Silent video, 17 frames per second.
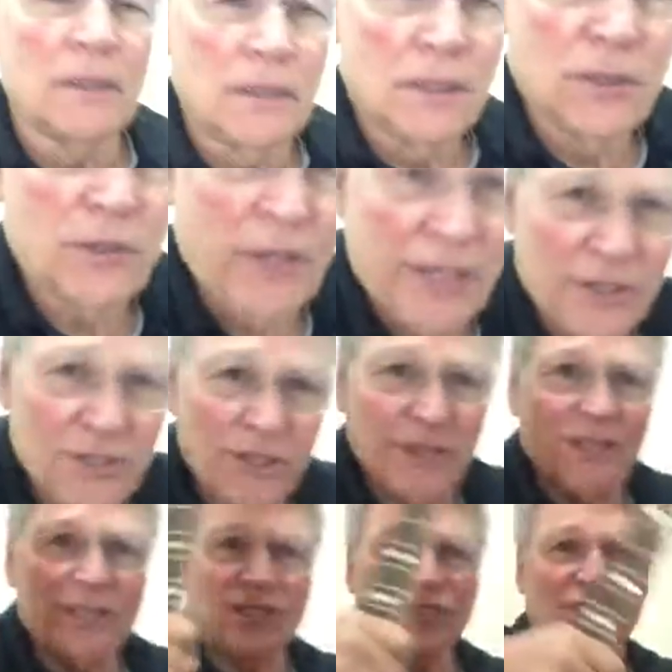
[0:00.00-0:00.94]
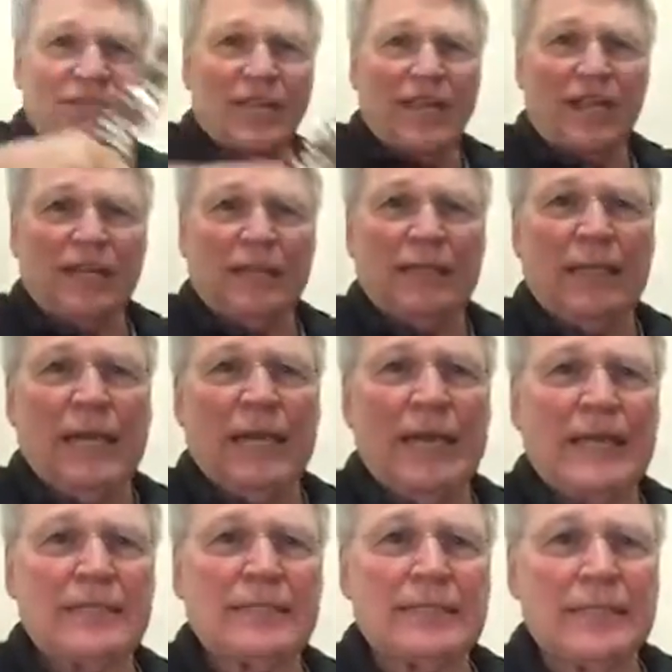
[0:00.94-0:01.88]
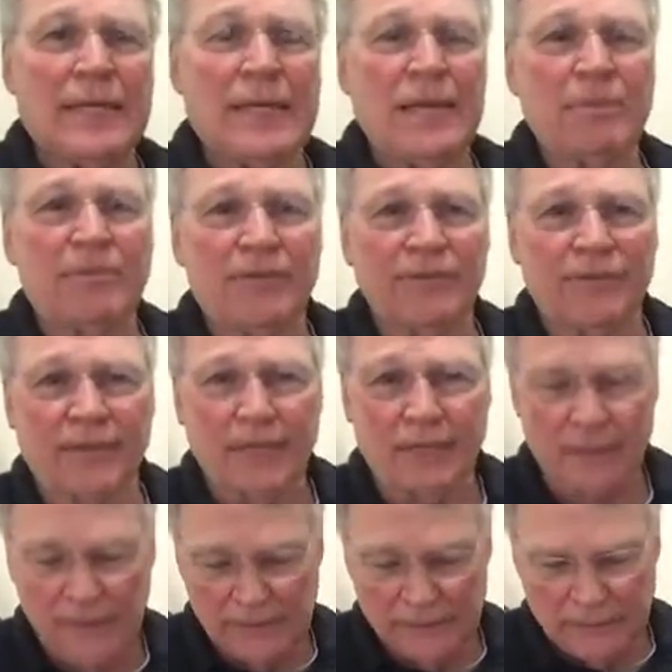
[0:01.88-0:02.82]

Okay, so this is a class type of a